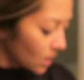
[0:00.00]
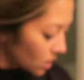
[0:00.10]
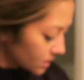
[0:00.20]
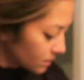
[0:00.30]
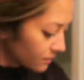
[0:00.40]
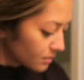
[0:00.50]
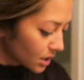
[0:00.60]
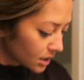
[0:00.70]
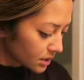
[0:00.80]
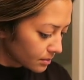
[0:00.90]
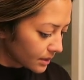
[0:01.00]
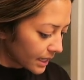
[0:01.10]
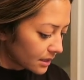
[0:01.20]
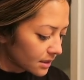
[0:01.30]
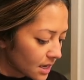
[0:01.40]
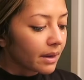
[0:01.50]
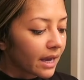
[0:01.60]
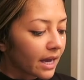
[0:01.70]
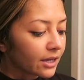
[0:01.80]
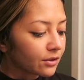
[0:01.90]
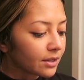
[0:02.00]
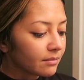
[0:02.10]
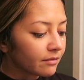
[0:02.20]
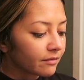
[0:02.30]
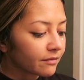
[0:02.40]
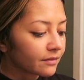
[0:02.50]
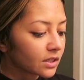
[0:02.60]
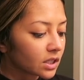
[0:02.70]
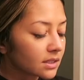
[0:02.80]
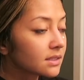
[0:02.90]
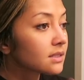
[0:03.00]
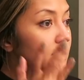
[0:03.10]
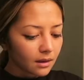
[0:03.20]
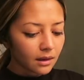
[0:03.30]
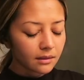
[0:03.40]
also from Dr. Brandt. My eye cream first,